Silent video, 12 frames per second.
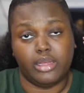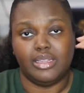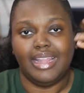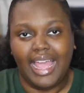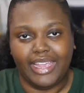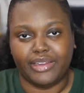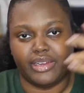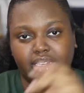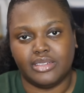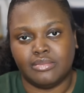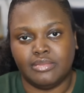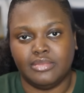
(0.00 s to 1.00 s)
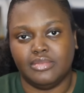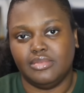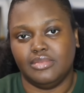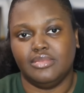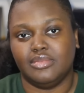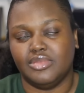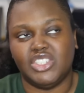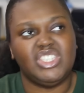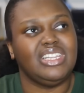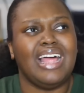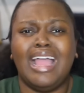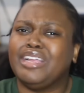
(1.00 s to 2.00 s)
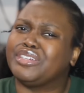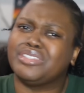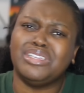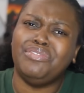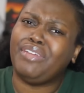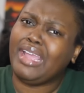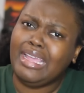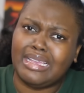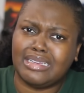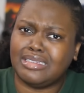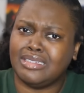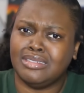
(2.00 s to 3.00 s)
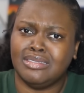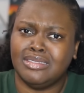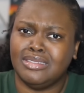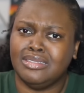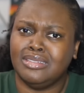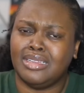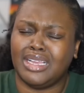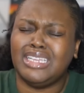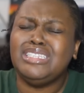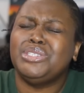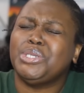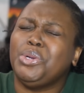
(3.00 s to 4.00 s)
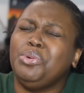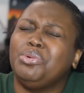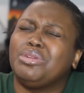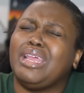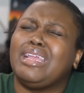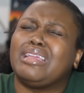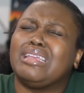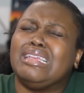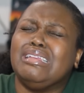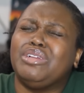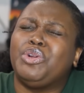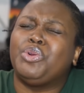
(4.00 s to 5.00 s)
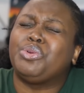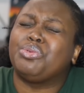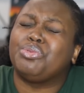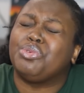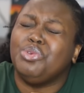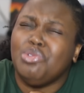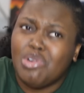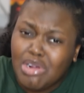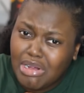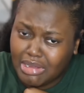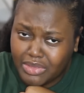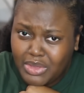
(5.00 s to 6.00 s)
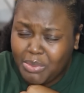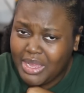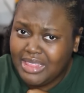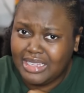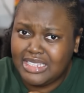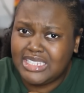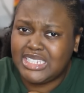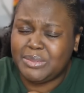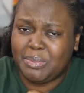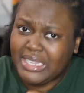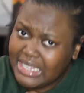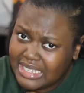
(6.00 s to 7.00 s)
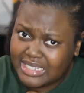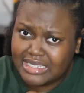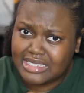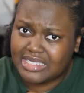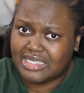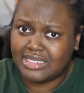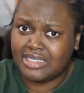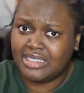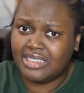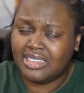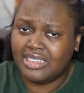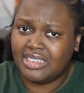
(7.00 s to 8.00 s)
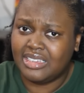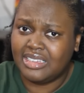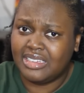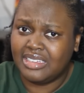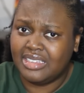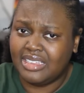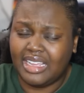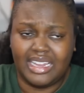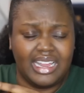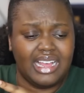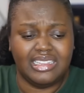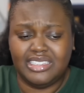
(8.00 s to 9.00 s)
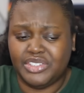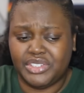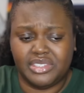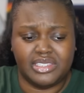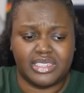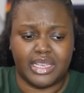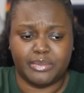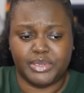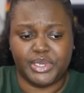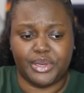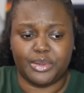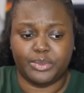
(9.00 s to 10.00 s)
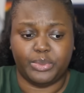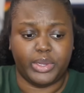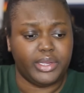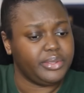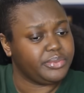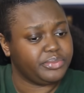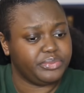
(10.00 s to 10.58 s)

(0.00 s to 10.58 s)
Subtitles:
Liar. Just a liar. So fake. He's so, like, cruel, the way that he speaks. And Ellie is just the same. So, well,